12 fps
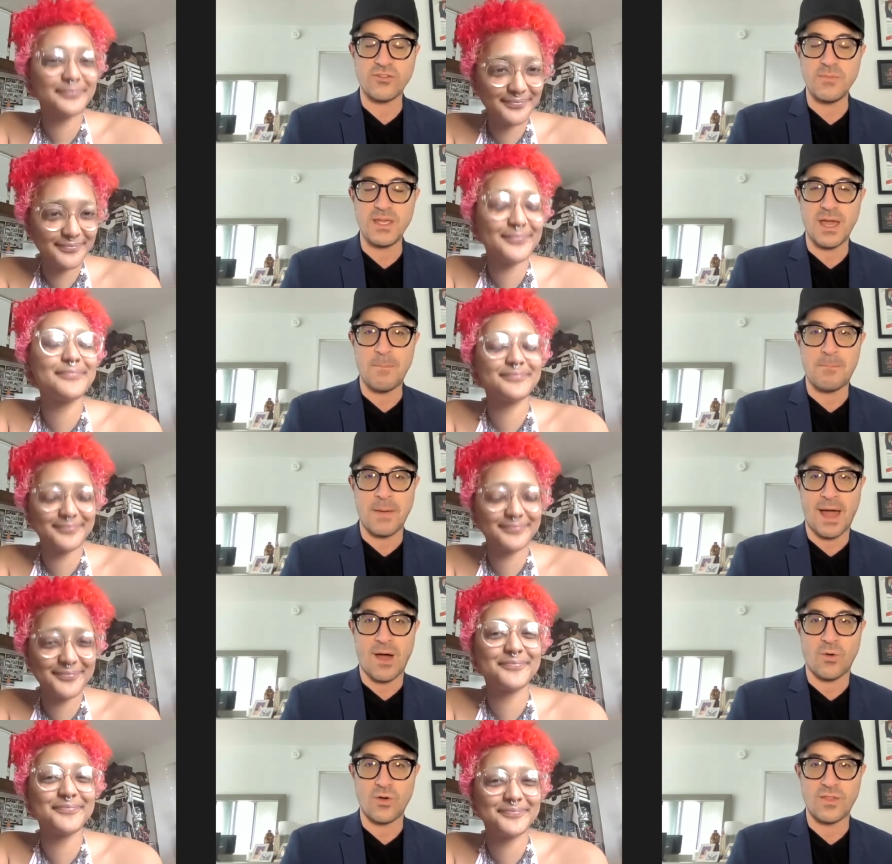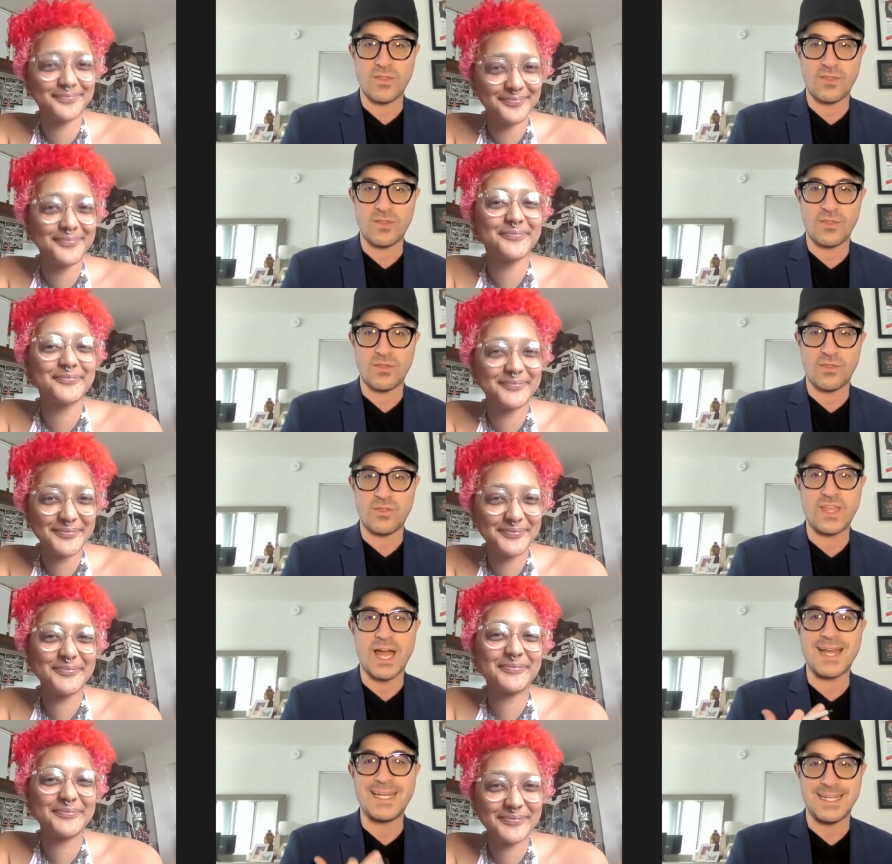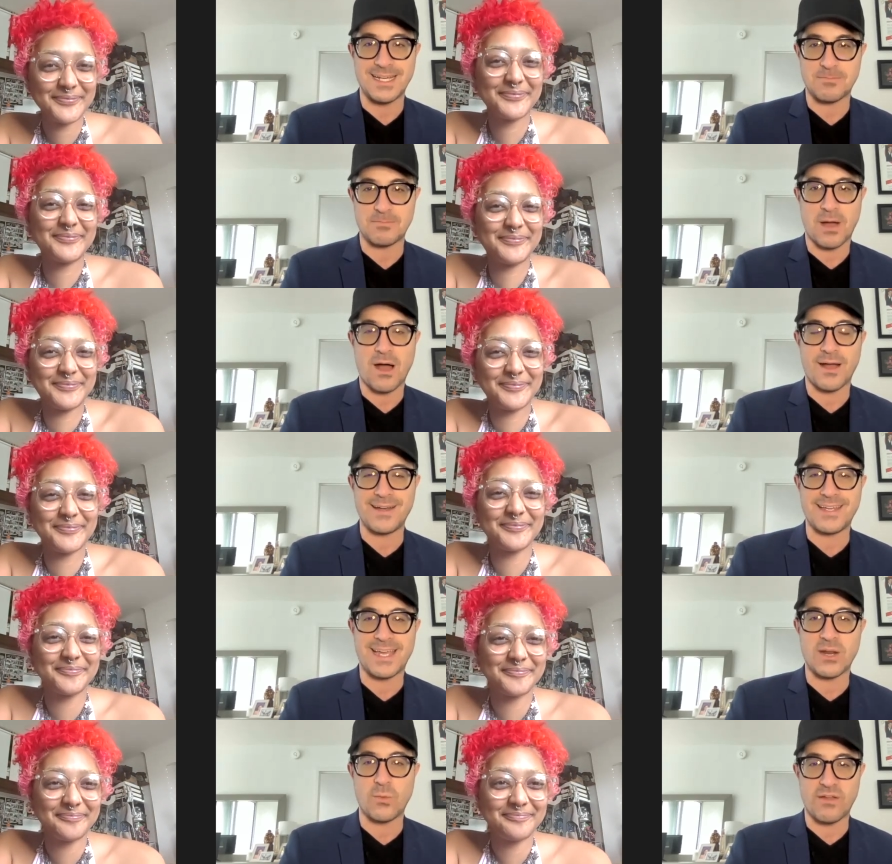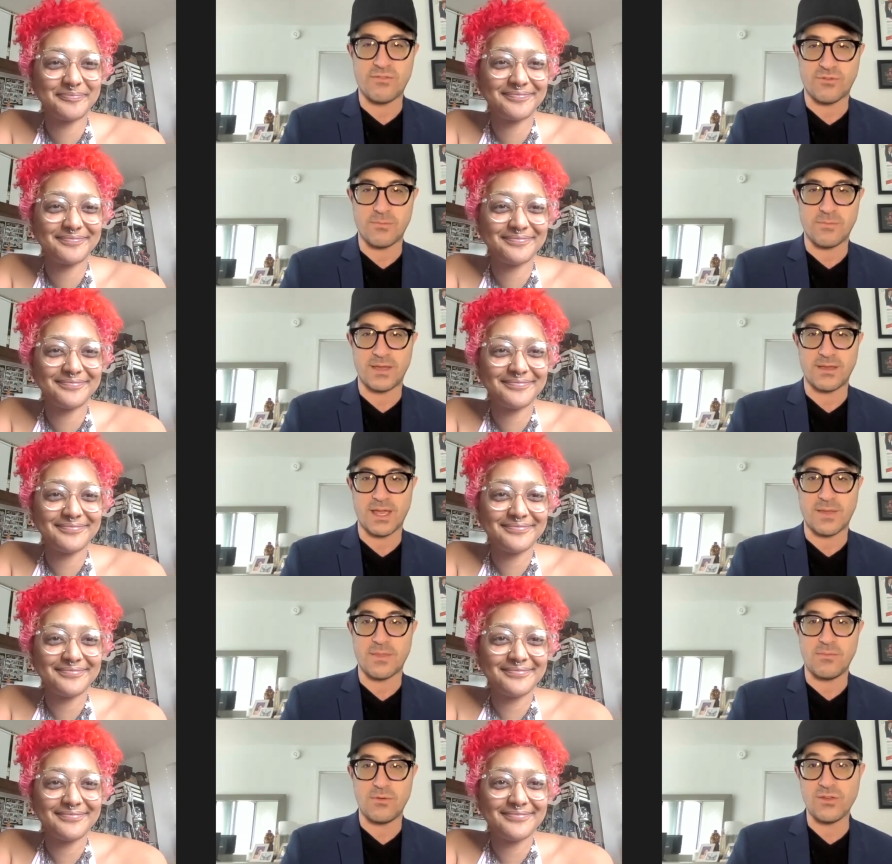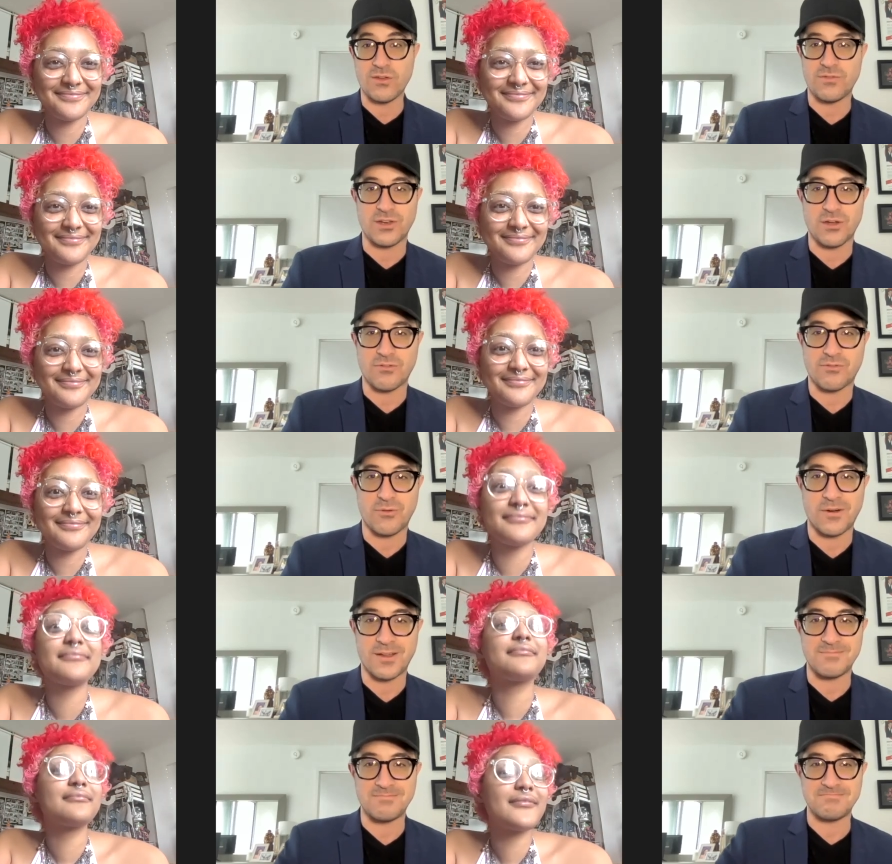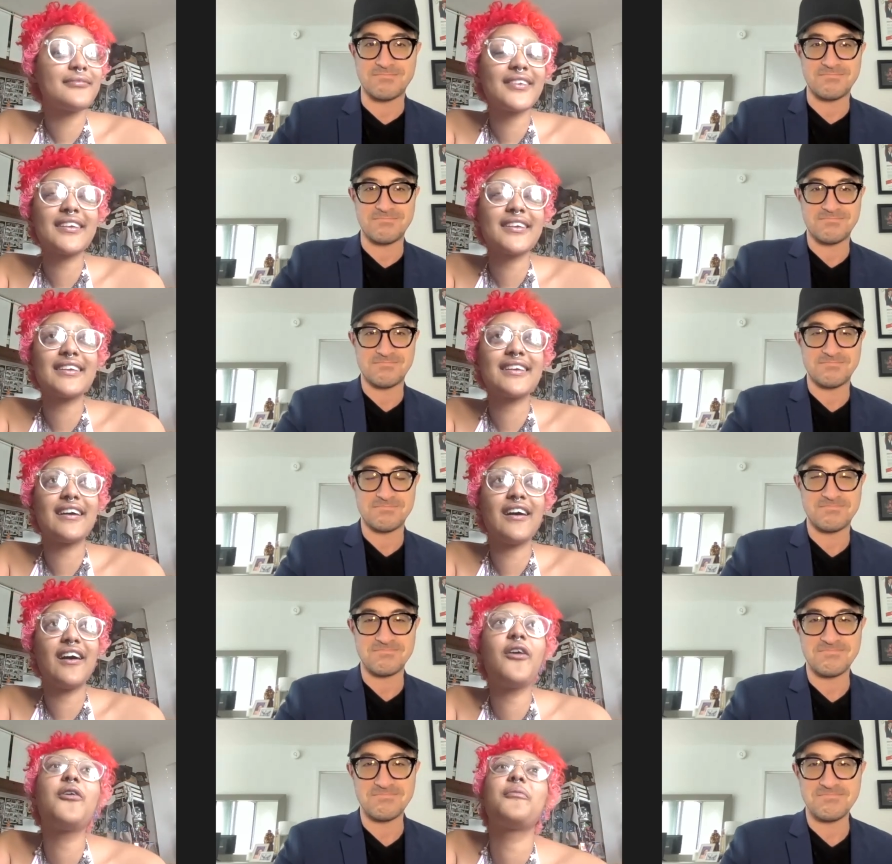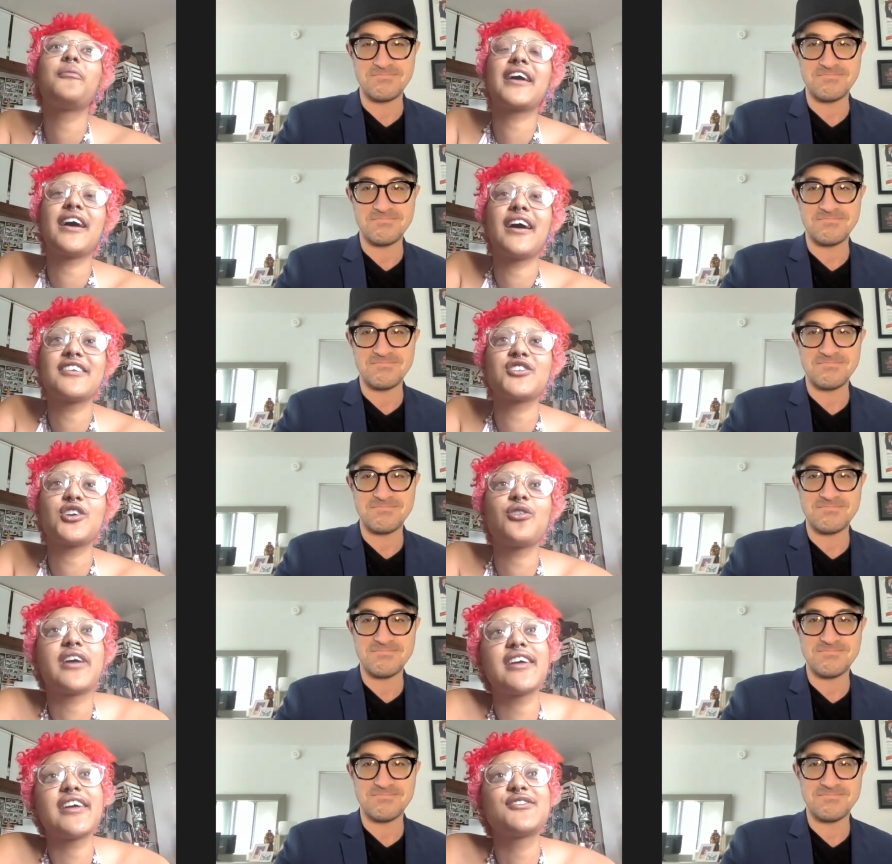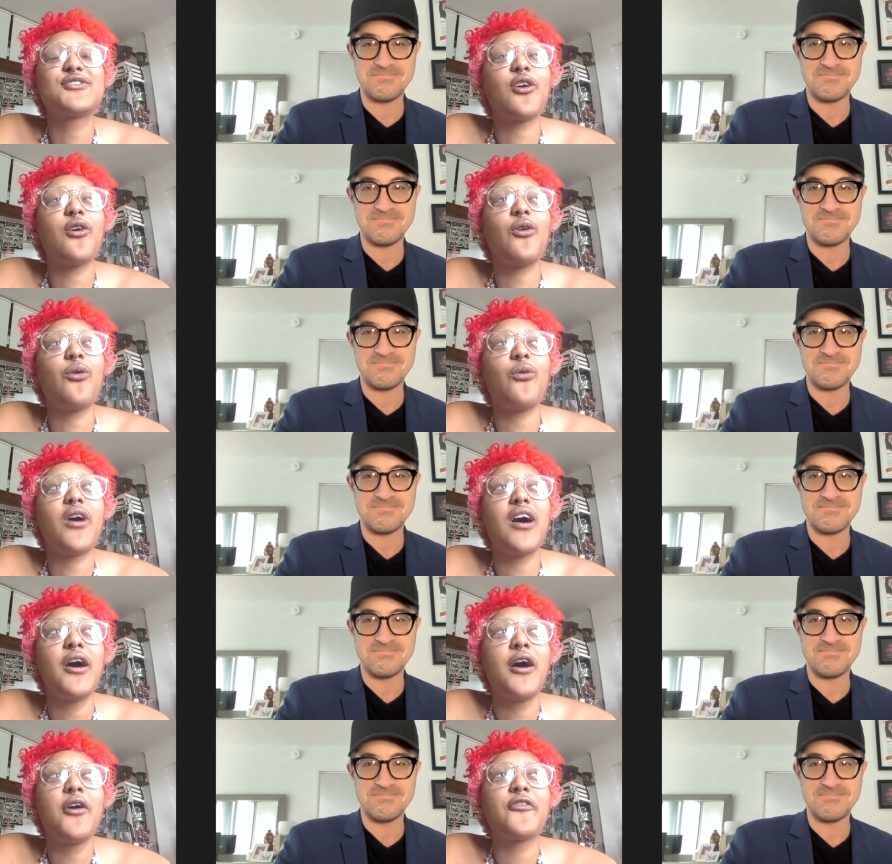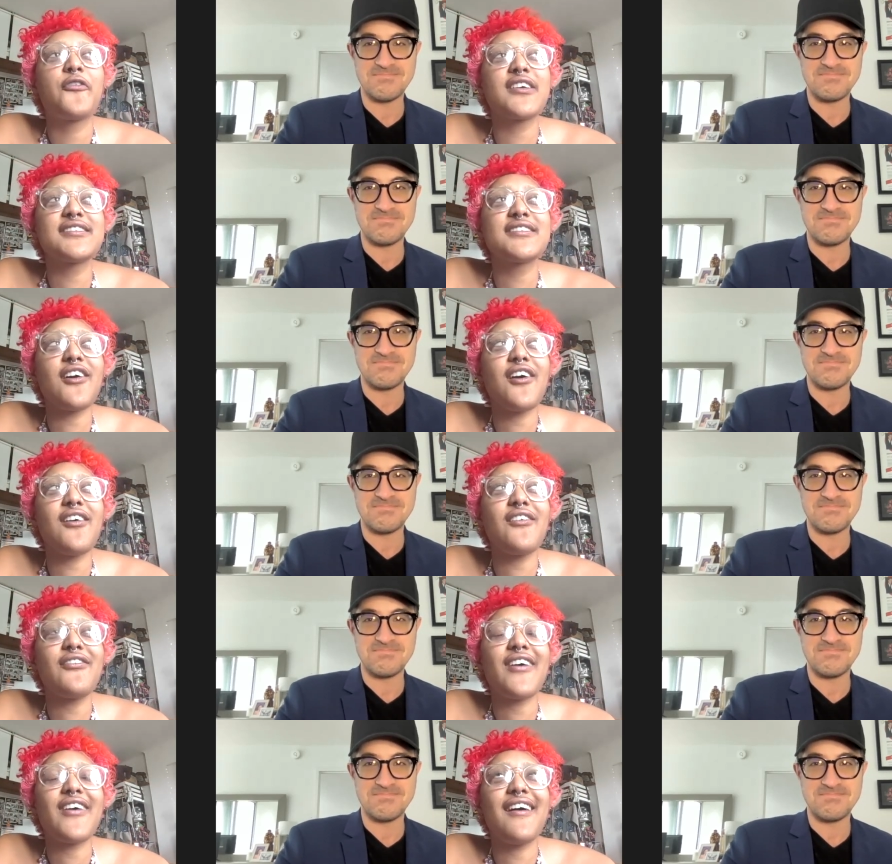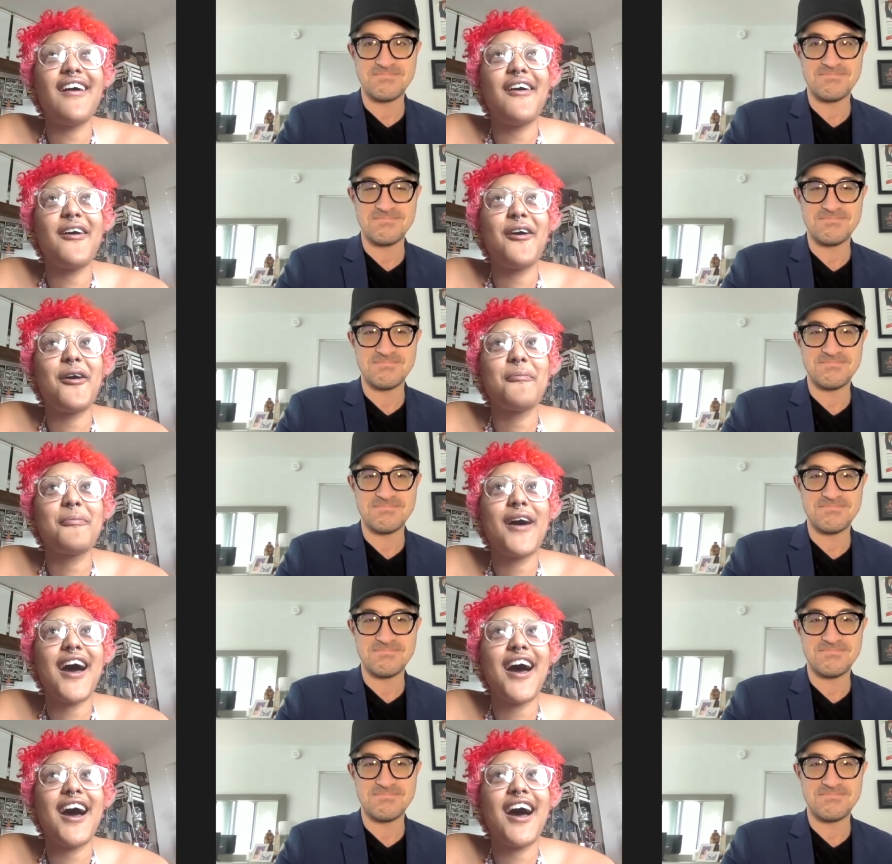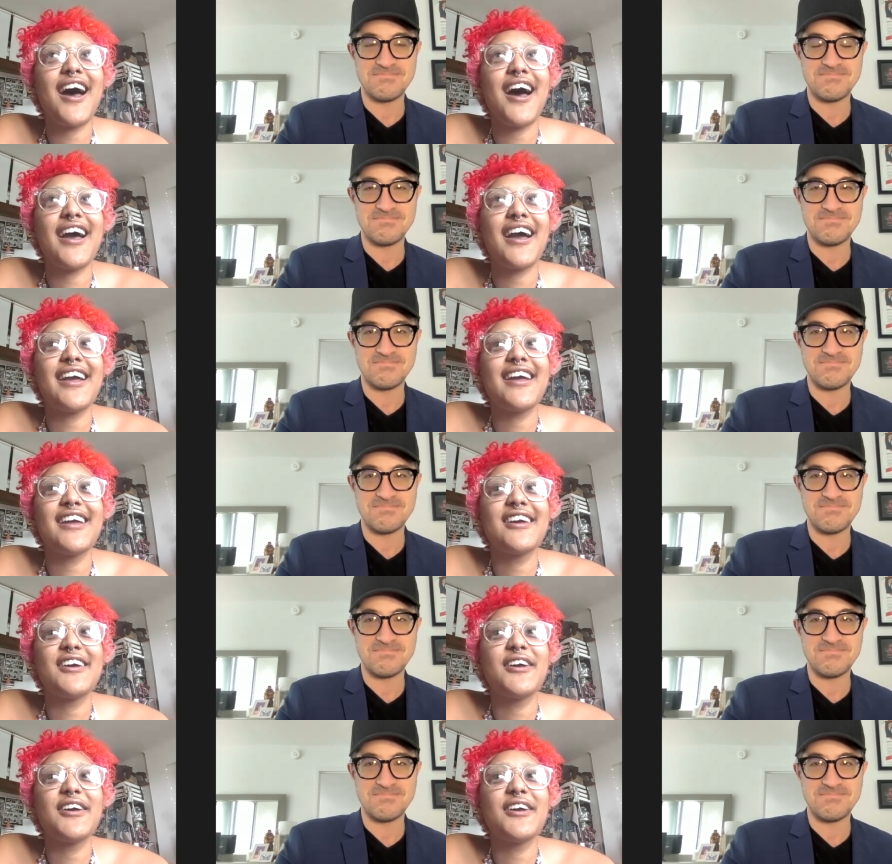Speaker 1: to me about the idea behind Get Away From Me and the music video for it.
Speaker 2: Oh my gosh. Okay. So first off, um, I